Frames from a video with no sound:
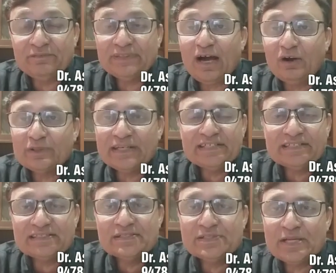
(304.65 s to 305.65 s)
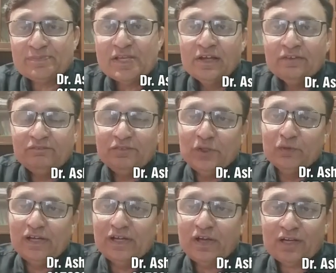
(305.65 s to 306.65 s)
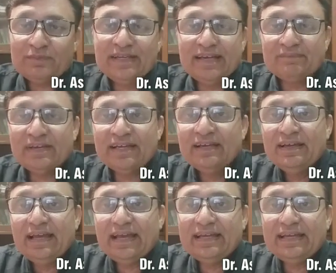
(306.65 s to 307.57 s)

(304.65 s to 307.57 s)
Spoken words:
Without internships, you will not be having